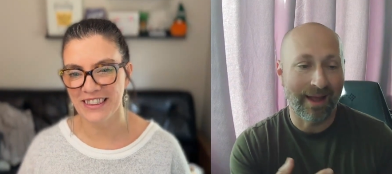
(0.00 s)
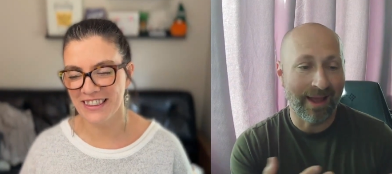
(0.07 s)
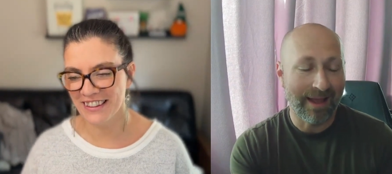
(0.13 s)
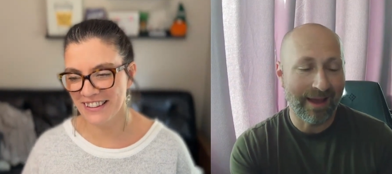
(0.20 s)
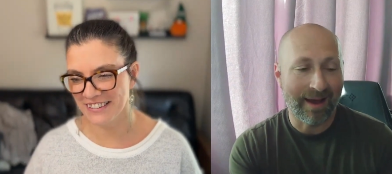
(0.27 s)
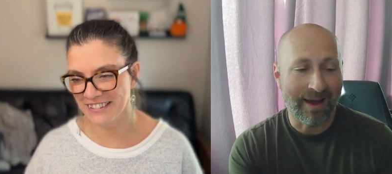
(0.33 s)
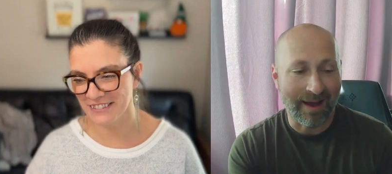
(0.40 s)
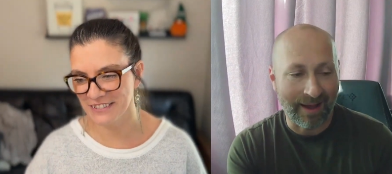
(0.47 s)

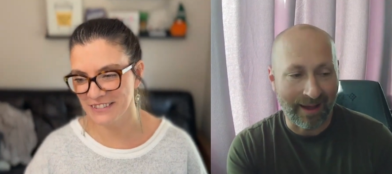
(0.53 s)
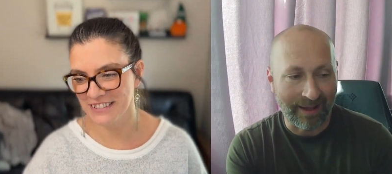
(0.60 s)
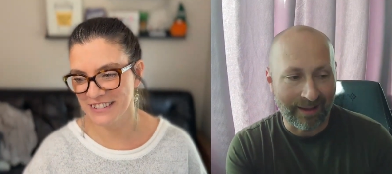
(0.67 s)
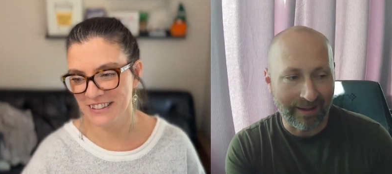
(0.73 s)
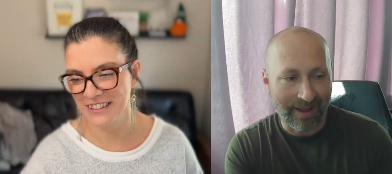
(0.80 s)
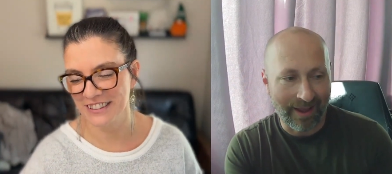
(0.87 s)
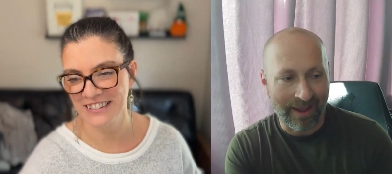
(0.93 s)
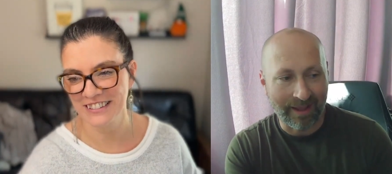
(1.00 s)

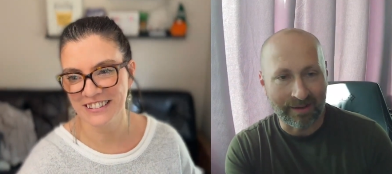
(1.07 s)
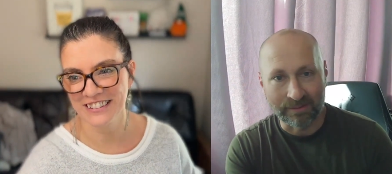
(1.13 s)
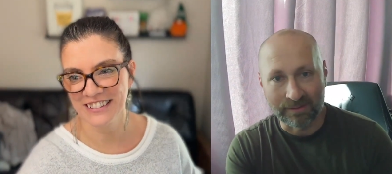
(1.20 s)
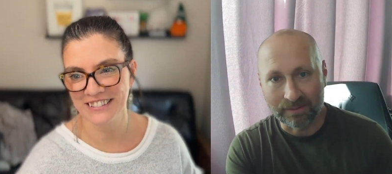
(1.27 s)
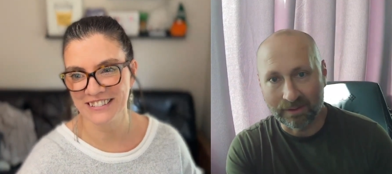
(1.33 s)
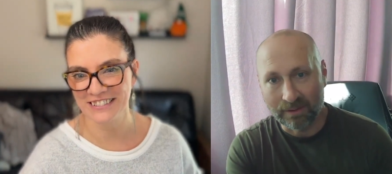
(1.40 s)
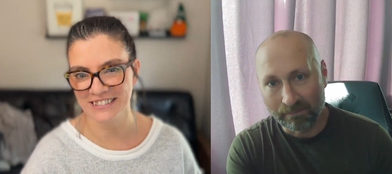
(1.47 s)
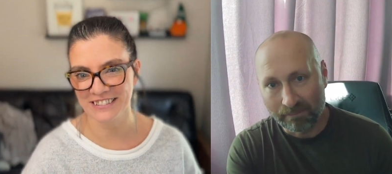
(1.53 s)
Speaker 1: AI
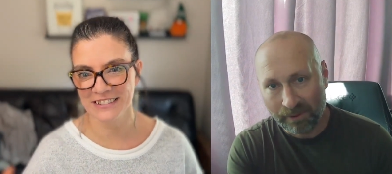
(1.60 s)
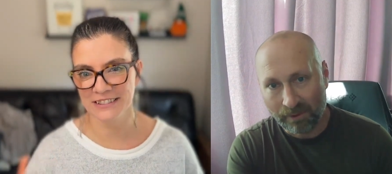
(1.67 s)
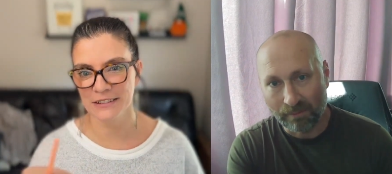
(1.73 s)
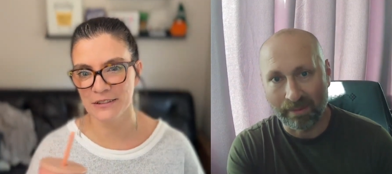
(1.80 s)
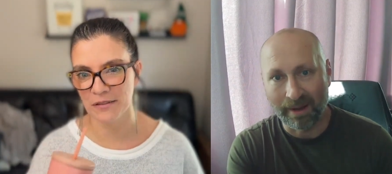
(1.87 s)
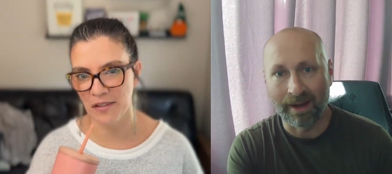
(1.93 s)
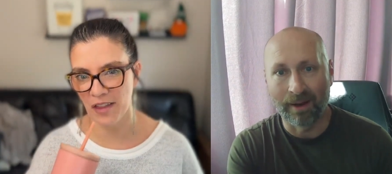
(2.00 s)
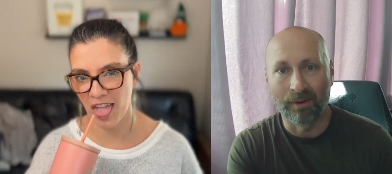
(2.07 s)
and
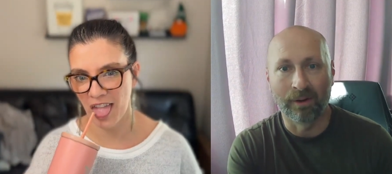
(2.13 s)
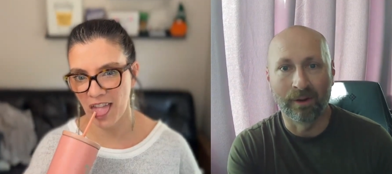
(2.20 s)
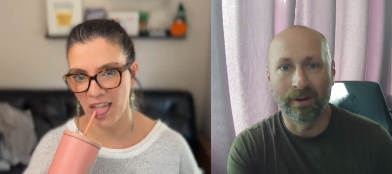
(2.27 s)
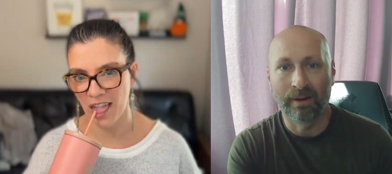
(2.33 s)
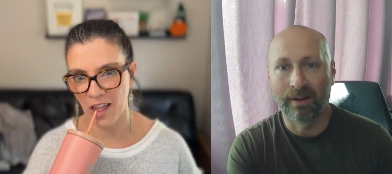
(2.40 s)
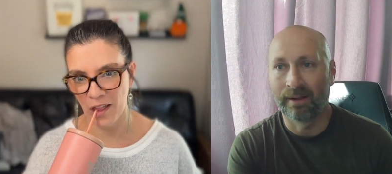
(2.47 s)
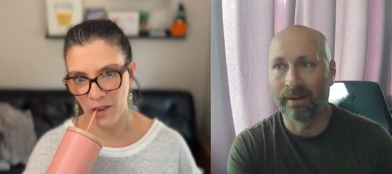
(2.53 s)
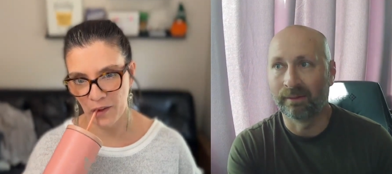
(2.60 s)
compute
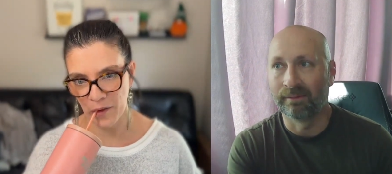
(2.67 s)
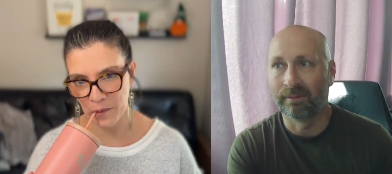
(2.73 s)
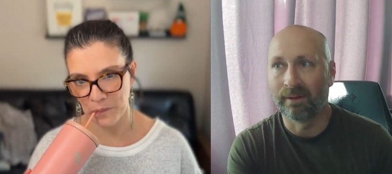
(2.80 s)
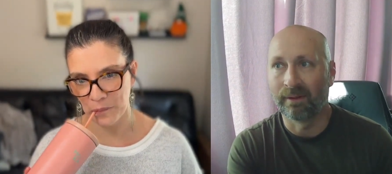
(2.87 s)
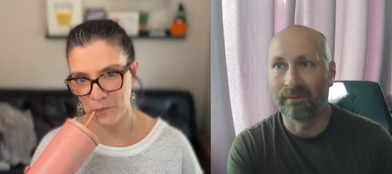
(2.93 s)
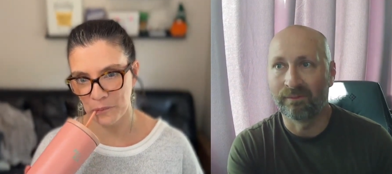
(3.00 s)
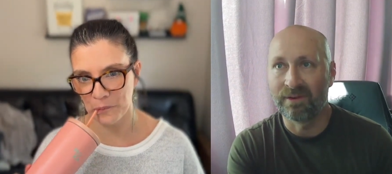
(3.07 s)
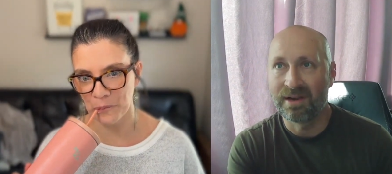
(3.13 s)
power has
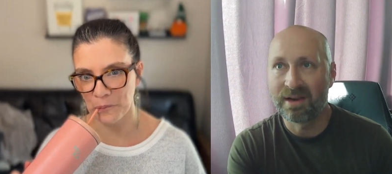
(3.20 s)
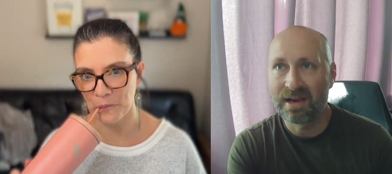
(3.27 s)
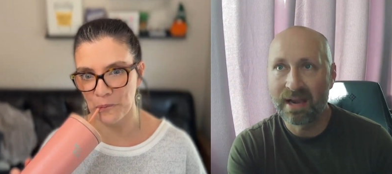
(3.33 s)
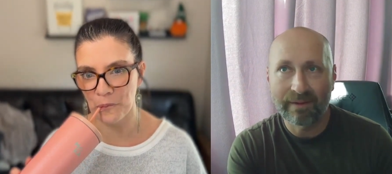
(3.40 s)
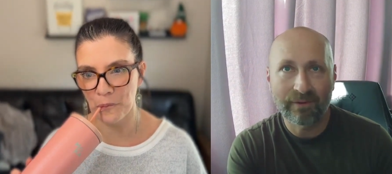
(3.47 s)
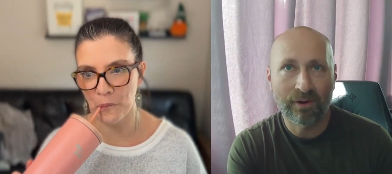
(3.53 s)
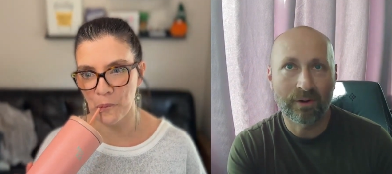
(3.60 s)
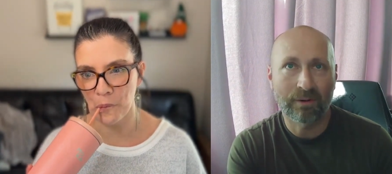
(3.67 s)
have
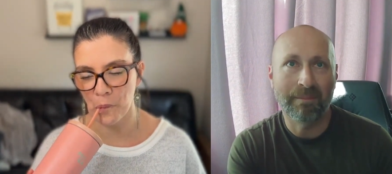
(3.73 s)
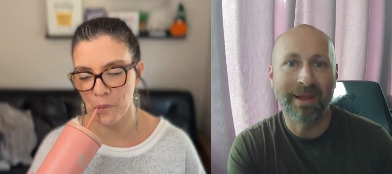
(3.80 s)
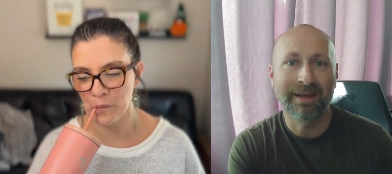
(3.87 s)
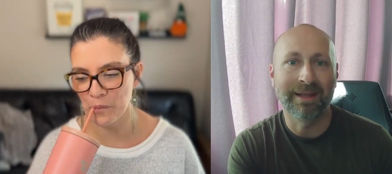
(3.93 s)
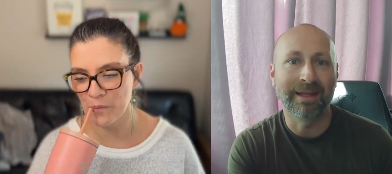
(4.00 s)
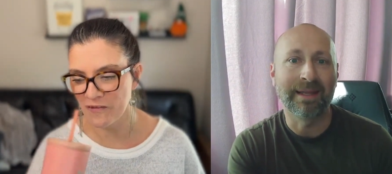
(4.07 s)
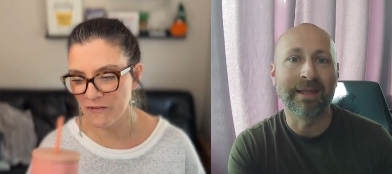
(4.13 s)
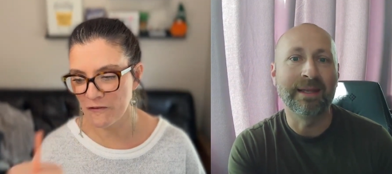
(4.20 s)
never
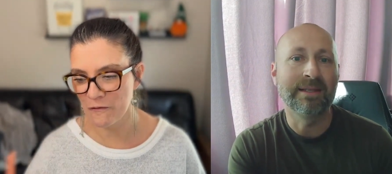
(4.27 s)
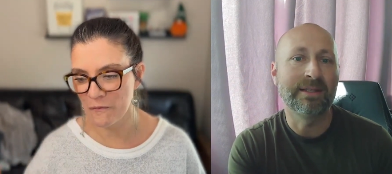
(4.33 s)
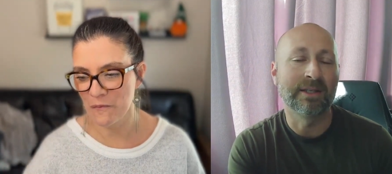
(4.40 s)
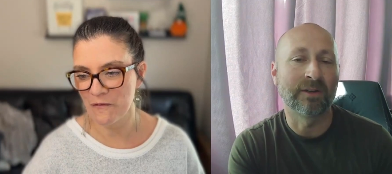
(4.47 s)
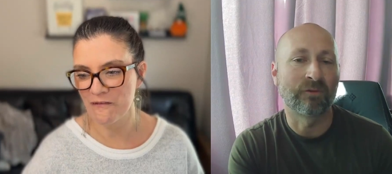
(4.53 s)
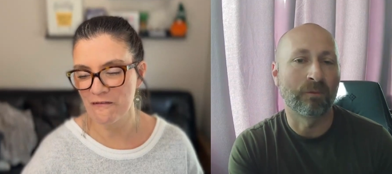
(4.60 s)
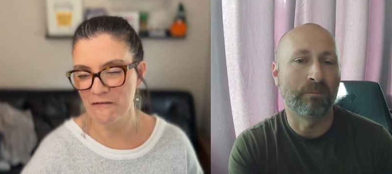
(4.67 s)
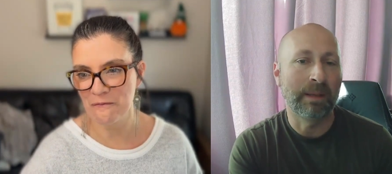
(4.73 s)
made it
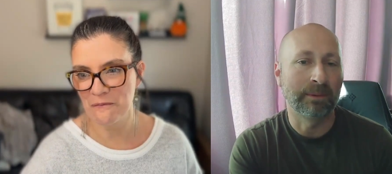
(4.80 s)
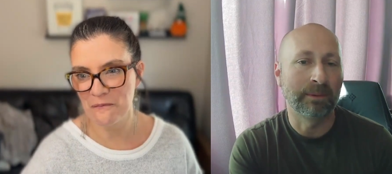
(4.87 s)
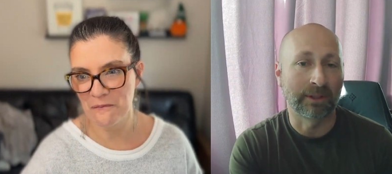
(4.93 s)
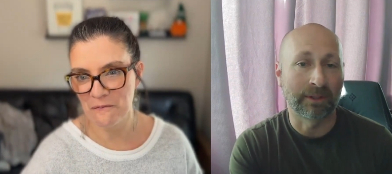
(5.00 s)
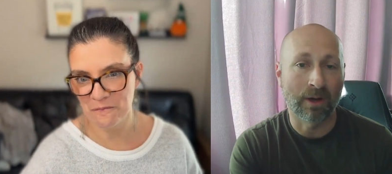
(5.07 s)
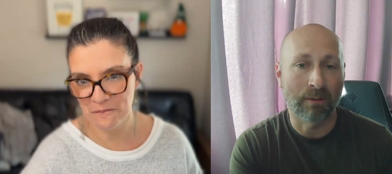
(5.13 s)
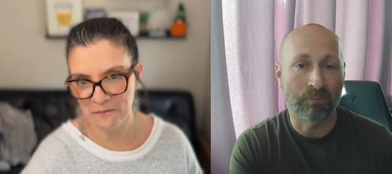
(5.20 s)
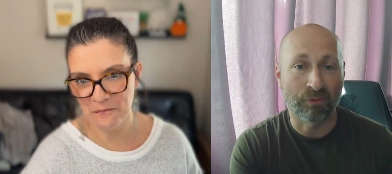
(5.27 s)
easier for
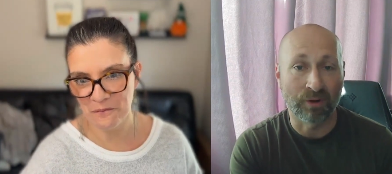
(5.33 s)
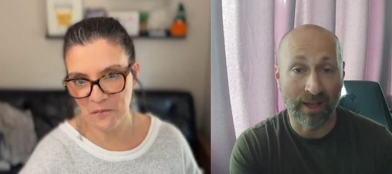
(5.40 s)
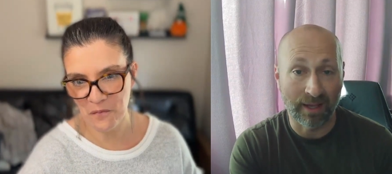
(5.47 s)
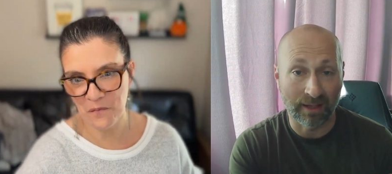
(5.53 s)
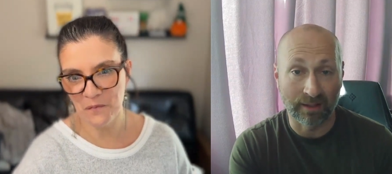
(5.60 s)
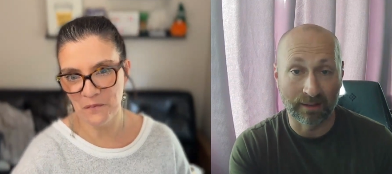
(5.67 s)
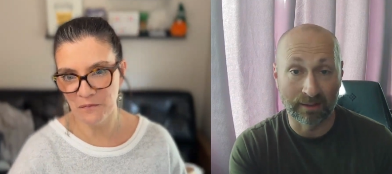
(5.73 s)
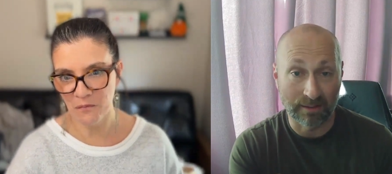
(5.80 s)
people to
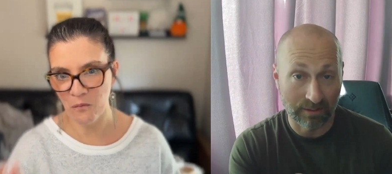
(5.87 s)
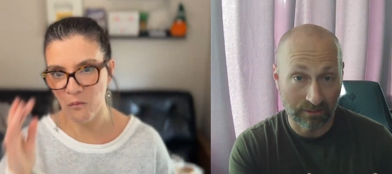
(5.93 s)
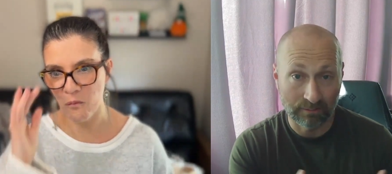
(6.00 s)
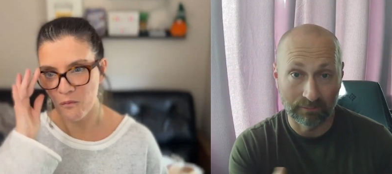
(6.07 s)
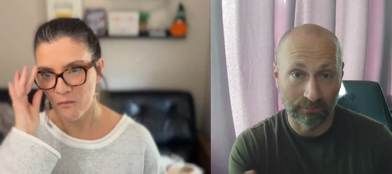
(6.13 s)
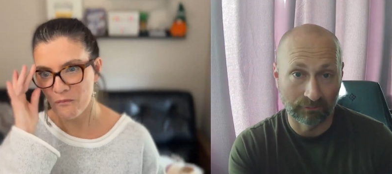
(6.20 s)
comprehend